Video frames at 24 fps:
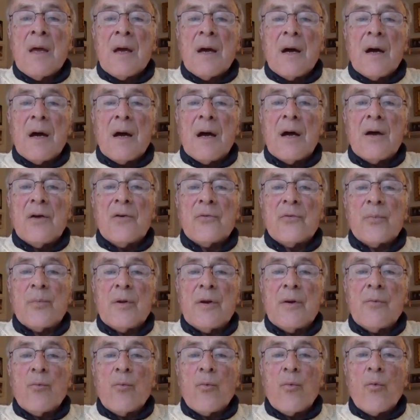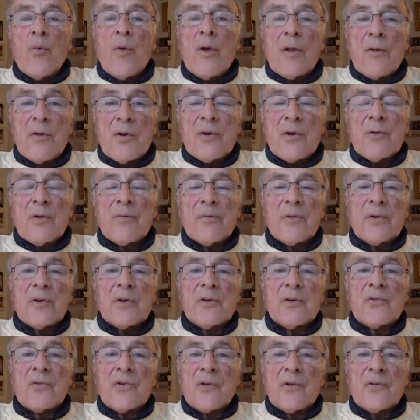has been relatively
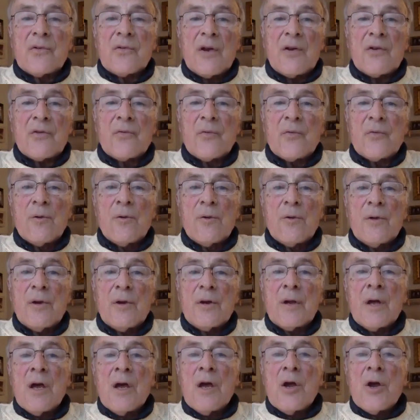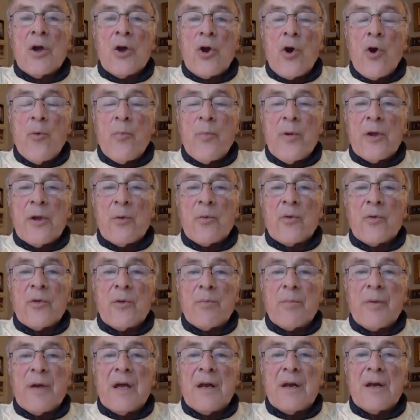successful in coping with the
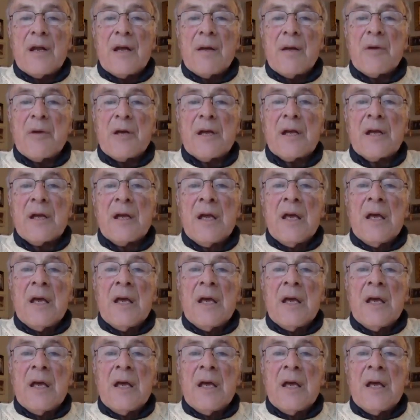pandemic,